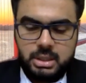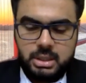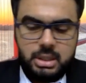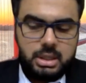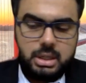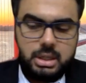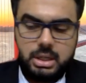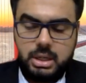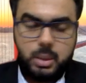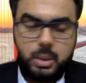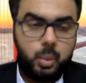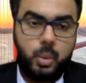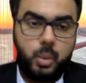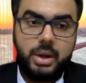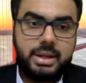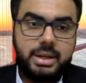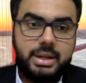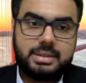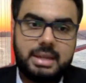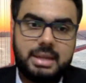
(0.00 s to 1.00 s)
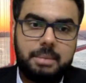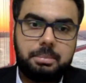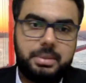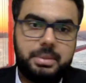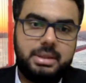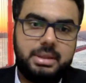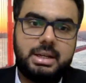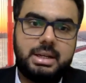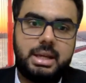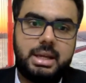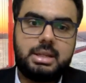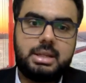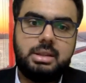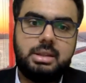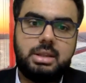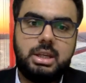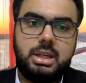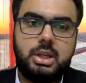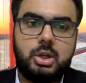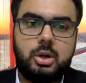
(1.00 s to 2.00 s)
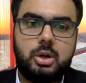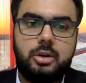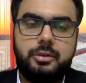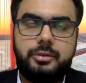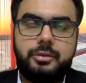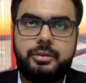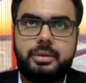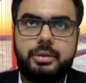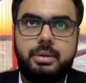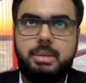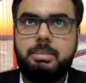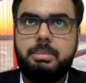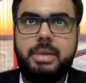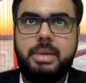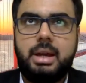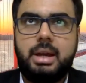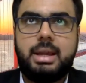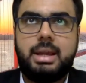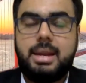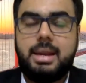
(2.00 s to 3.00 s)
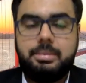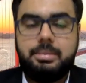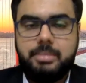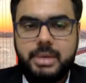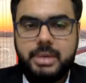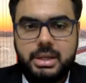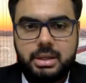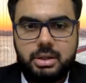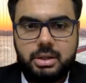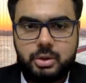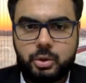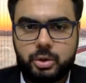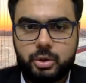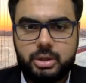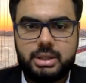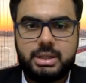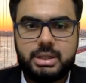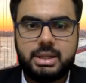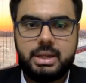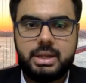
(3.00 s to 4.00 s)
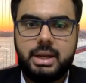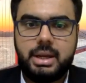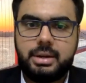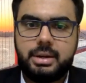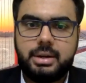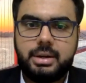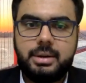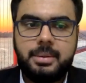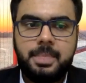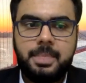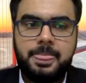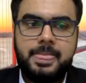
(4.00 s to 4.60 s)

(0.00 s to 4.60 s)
One example that I can think of, again, being a core litigator,